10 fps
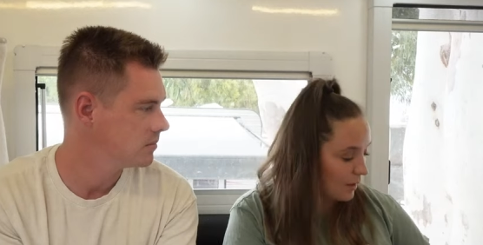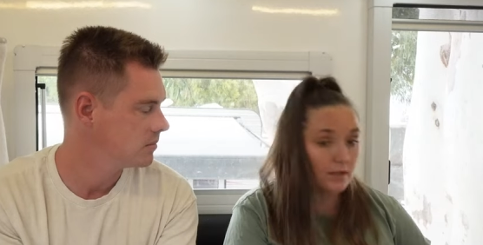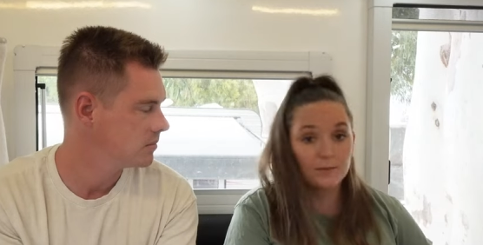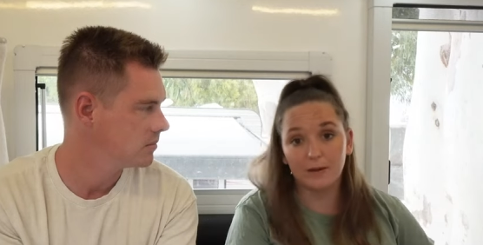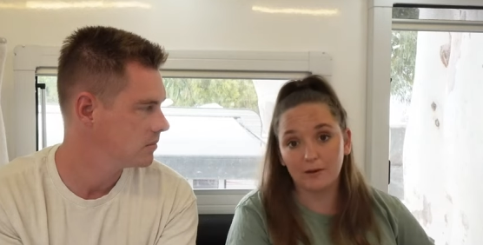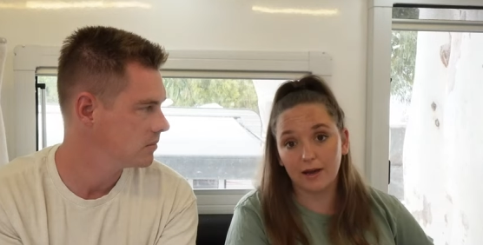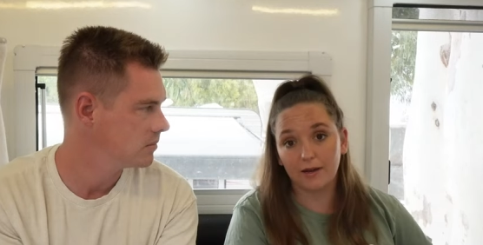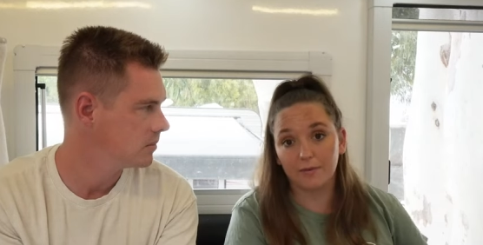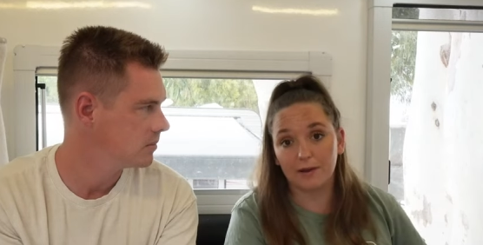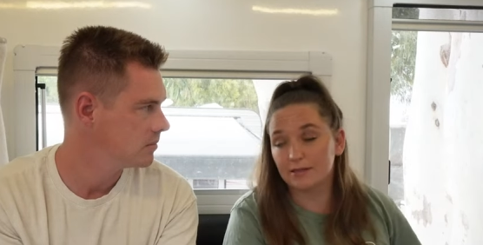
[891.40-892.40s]
Speaker 1: It's been great
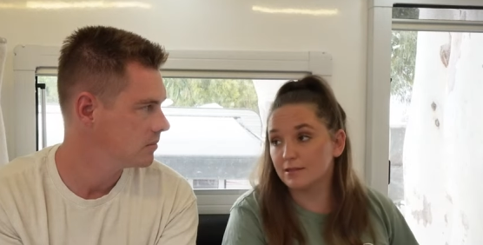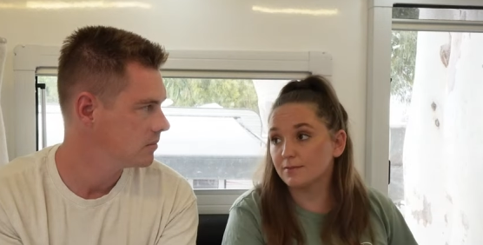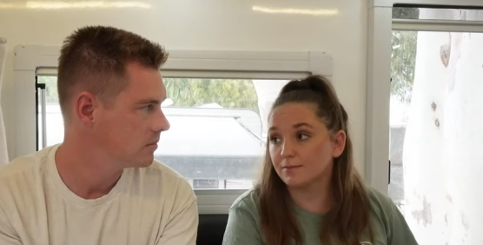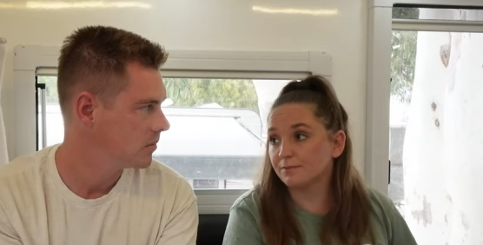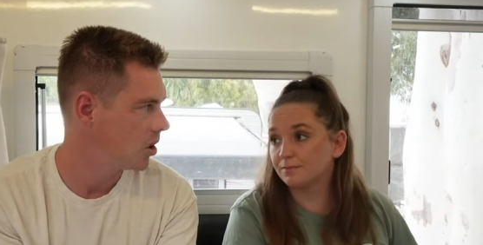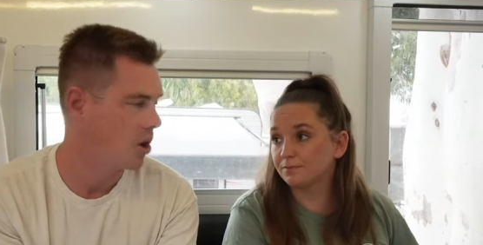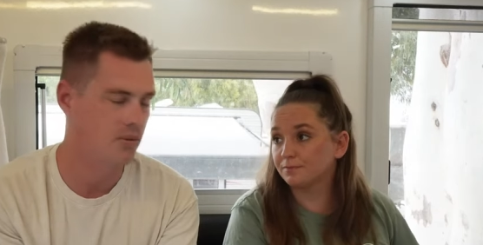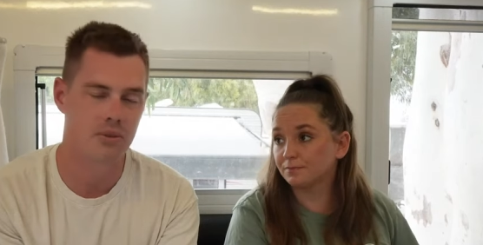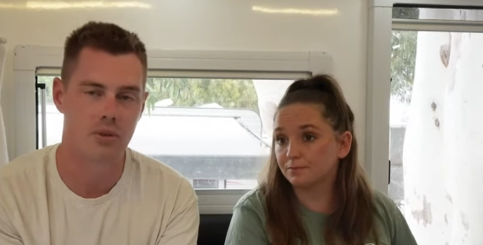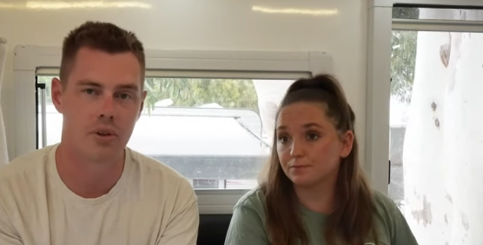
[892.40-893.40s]
otherwise
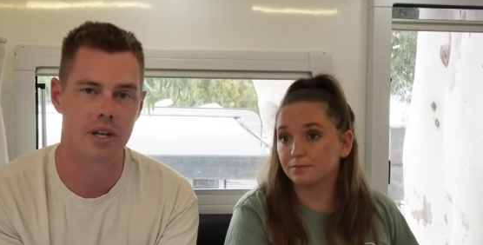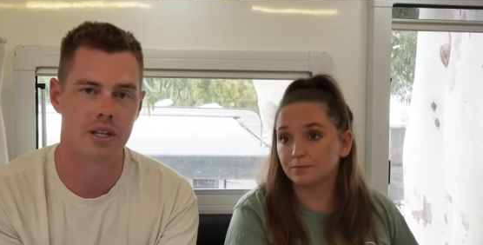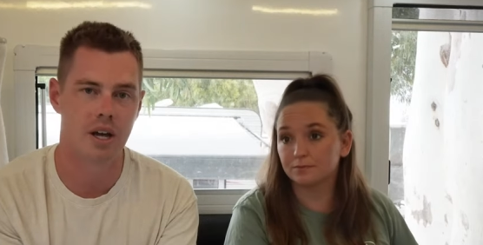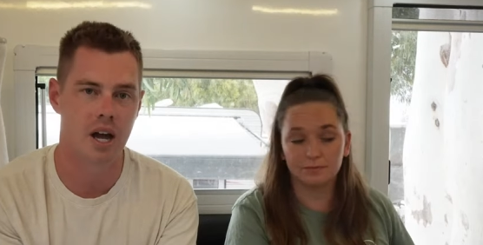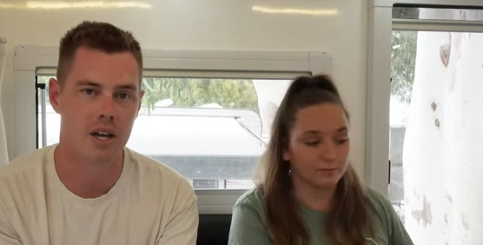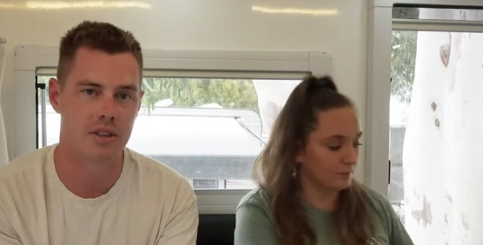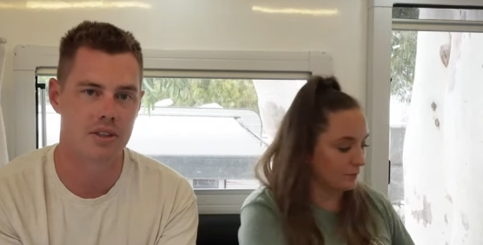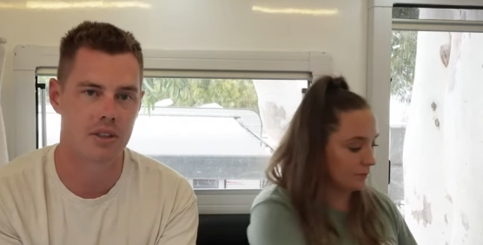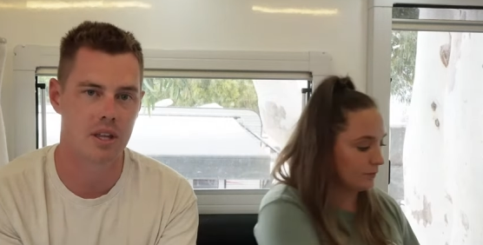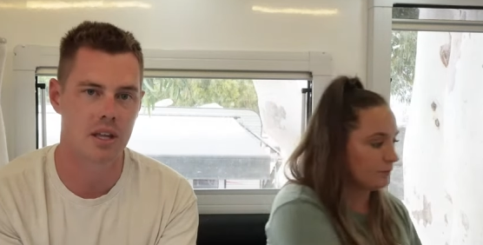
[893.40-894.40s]
Speaker 2: off-grid, I
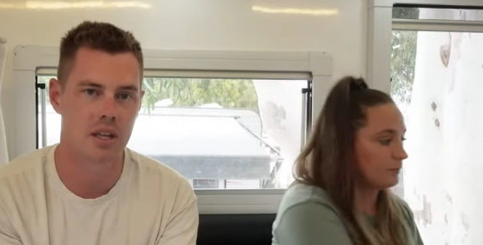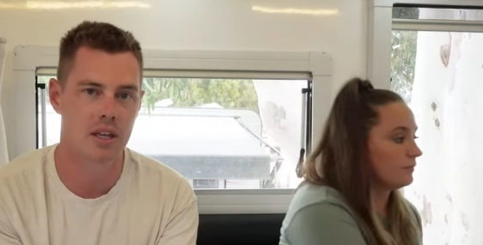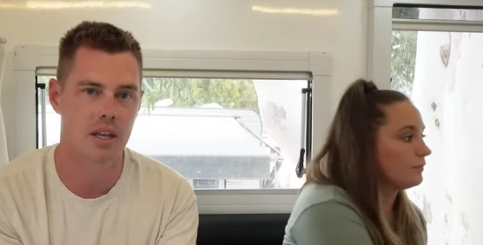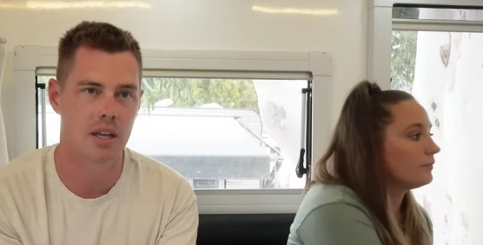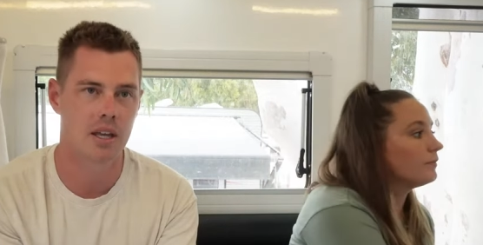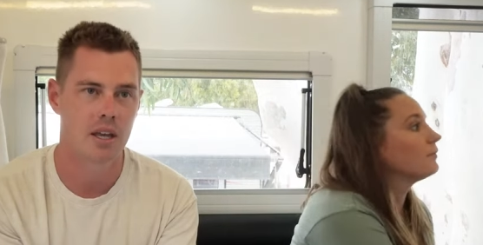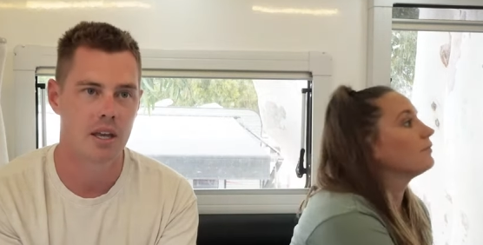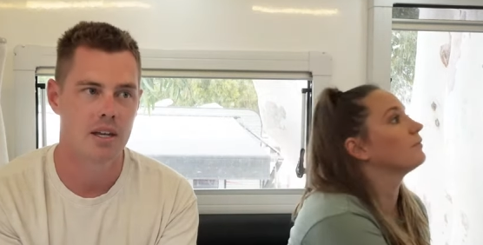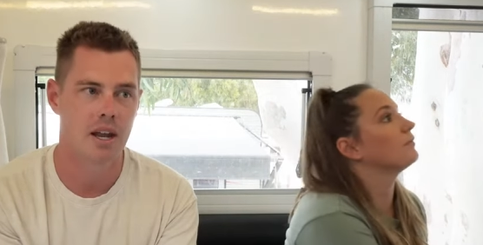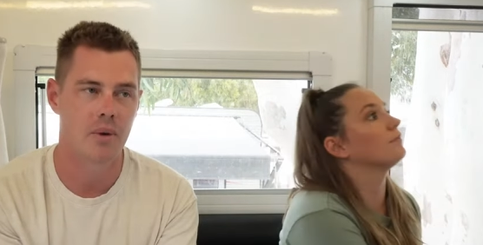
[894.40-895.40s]
think.
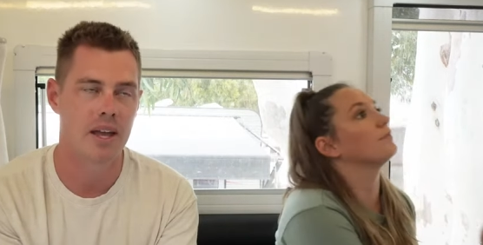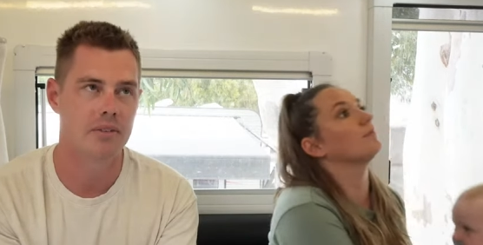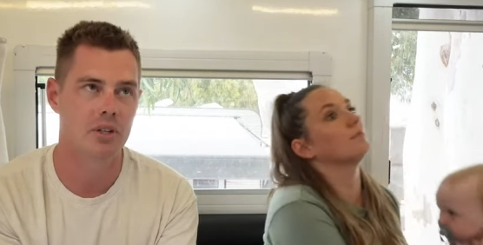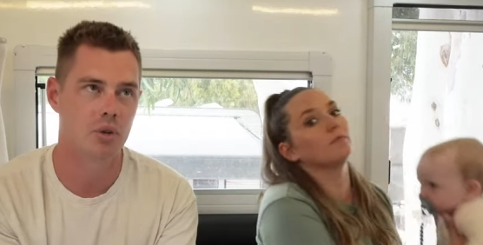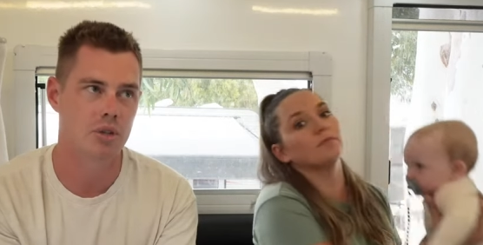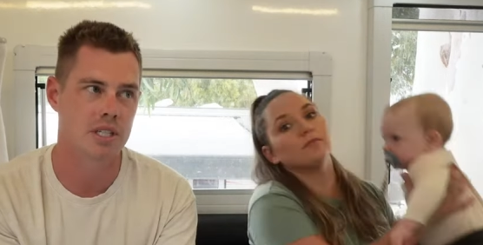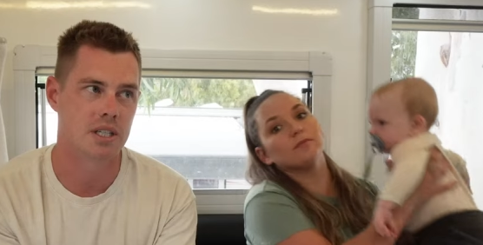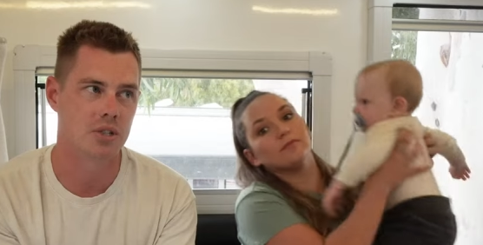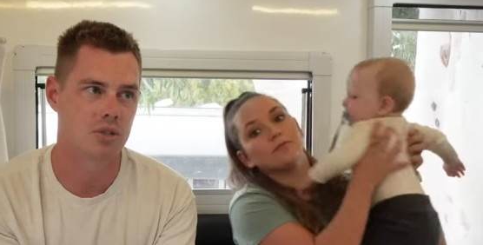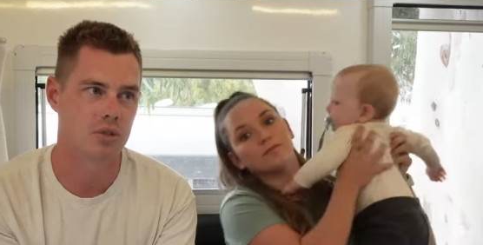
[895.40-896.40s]
Now, we haven't looked
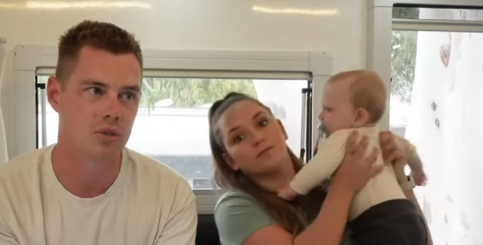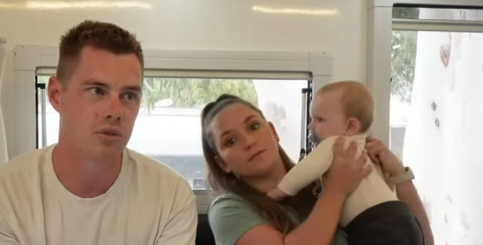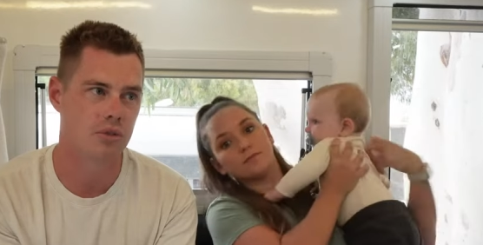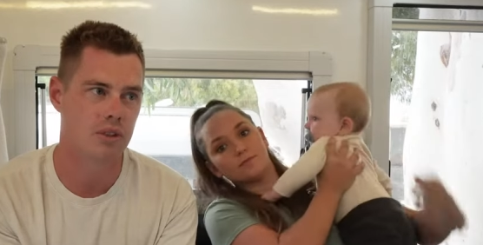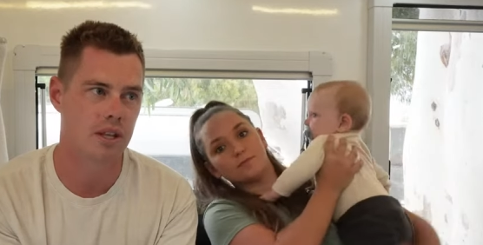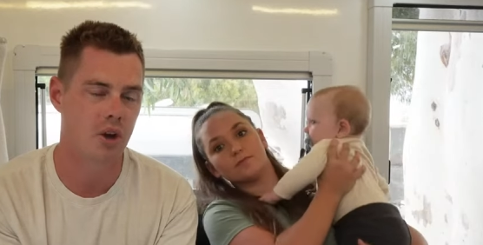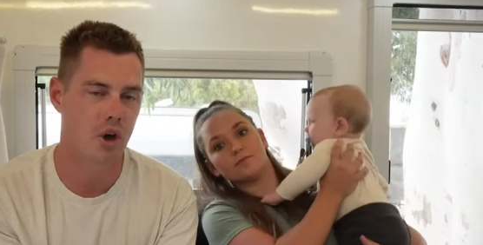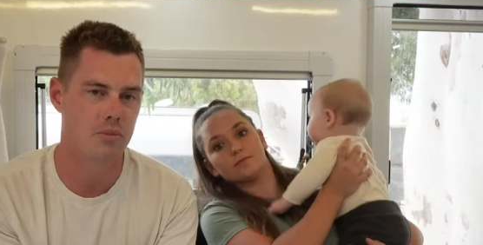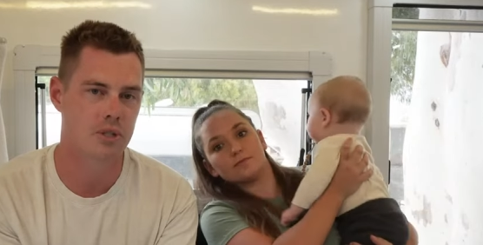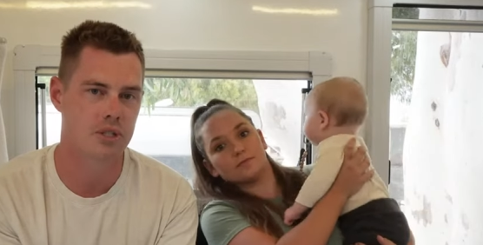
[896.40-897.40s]
into the
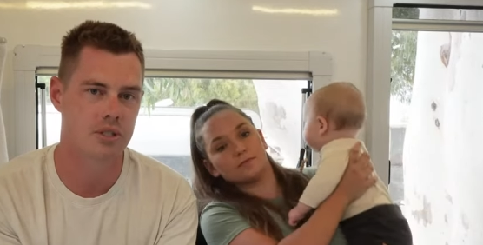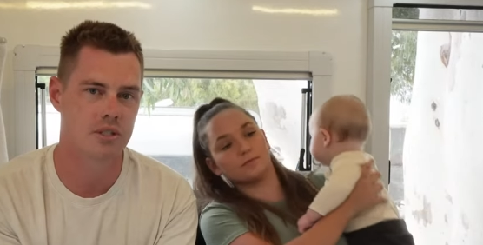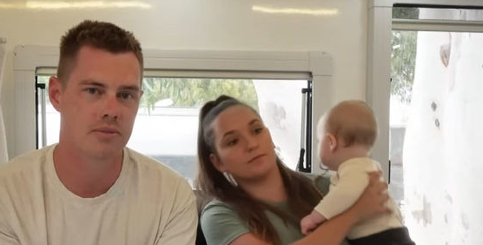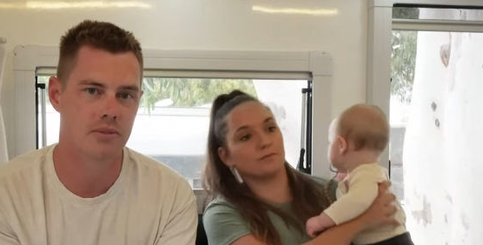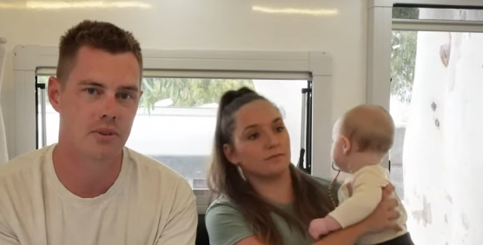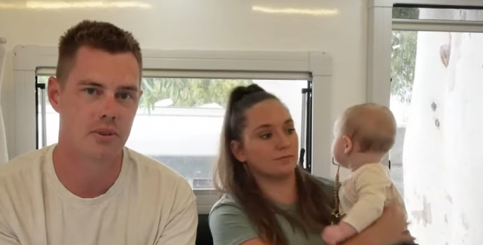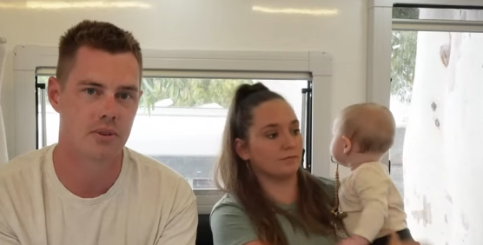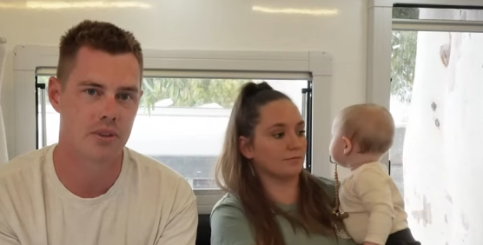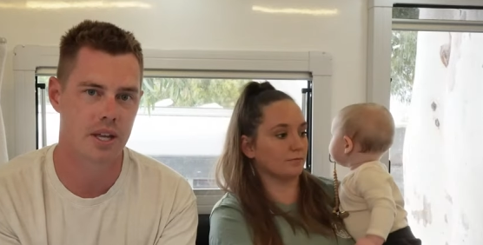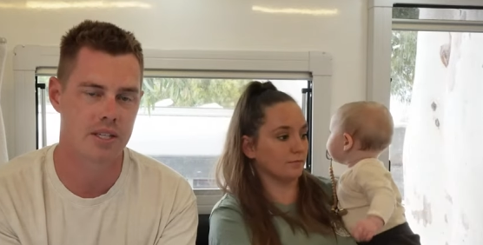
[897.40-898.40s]
options
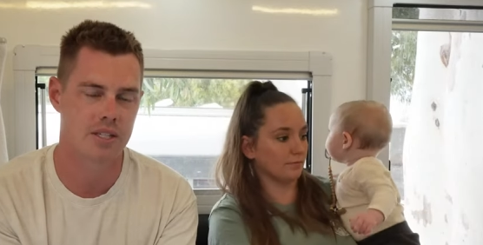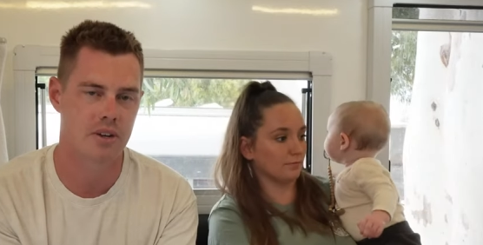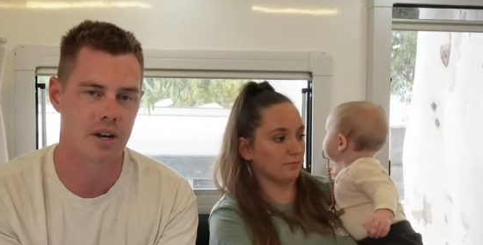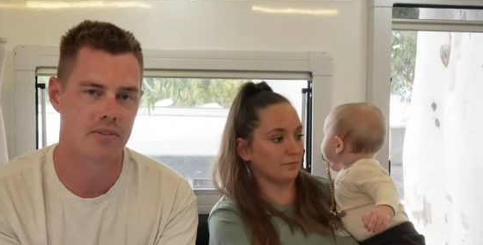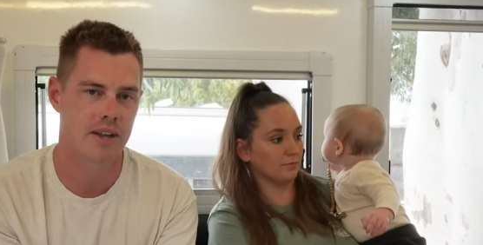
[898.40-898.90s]
for the Ezytrail